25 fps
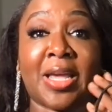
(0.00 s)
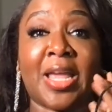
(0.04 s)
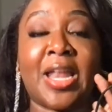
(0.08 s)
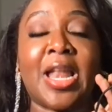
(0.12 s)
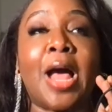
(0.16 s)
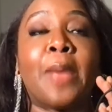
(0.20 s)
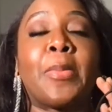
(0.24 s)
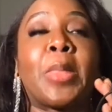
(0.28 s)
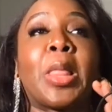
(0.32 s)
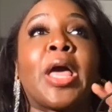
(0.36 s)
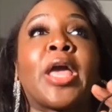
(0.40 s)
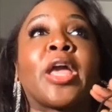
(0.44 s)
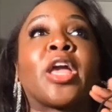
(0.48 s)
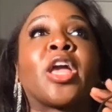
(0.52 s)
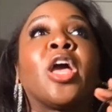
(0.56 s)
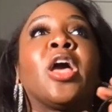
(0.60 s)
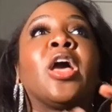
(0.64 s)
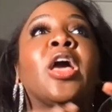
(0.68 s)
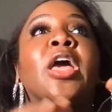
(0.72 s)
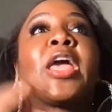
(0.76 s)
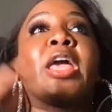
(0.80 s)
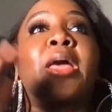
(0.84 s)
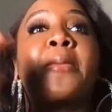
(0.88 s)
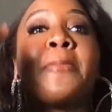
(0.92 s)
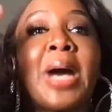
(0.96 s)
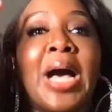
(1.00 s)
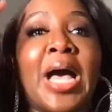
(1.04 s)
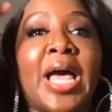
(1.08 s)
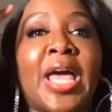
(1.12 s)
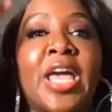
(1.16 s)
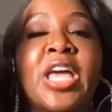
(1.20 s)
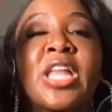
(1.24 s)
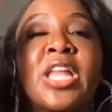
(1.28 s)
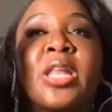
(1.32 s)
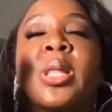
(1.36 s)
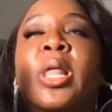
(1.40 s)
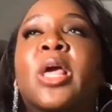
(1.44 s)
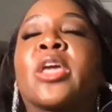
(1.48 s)
And I'm like, in my
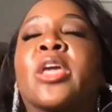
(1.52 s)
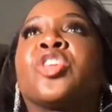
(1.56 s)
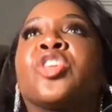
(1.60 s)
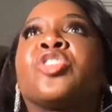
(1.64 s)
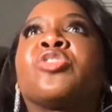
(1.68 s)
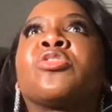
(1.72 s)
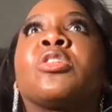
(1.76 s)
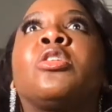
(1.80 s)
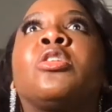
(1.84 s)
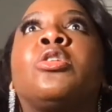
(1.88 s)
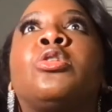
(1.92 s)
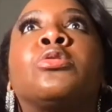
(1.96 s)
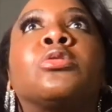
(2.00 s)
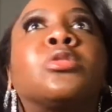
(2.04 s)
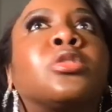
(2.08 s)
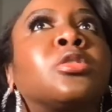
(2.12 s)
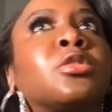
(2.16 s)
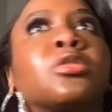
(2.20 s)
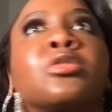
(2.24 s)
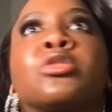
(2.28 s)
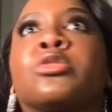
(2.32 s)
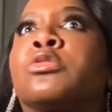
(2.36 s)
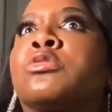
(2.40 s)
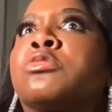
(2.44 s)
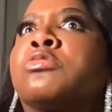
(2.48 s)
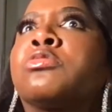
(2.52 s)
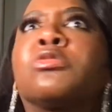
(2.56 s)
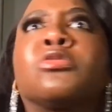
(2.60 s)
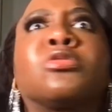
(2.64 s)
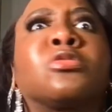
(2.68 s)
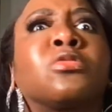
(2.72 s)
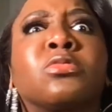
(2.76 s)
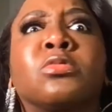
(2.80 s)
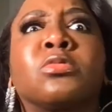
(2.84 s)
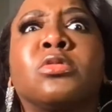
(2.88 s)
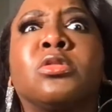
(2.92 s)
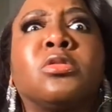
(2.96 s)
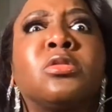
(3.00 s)
head, like, y'all gotta
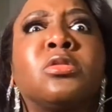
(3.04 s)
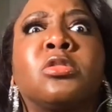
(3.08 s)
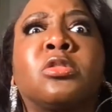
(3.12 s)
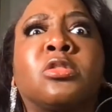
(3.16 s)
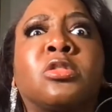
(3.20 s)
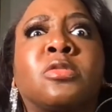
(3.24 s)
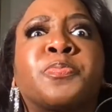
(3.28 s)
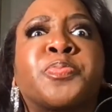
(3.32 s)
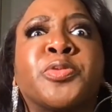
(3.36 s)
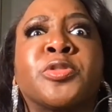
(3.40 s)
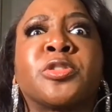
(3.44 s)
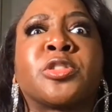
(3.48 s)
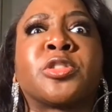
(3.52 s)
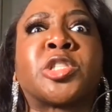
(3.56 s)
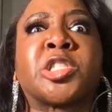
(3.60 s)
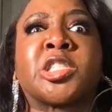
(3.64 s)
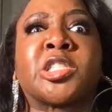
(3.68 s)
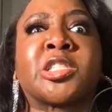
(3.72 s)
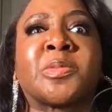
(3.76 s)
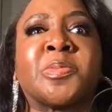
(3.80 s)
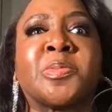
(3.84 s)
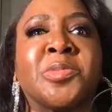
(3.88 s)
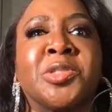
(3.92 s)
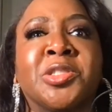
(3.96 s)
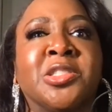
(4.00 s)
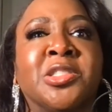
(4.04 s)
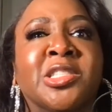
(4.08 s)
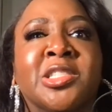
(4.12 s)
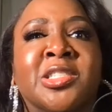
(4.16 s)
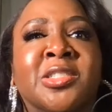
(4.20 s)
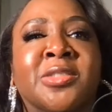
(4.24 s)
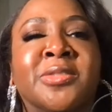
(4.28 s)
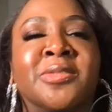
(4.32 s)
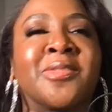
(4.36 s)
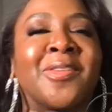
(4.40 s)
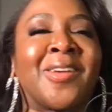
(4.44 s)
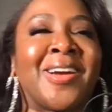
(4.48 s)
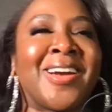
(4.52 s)
hurry up and check me
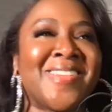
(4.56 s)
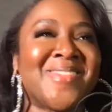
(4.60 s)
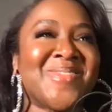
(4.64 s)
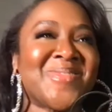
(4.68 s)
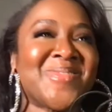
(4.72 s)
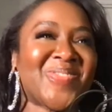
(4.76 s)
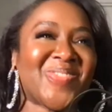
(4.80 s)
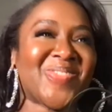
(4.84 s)
out, right?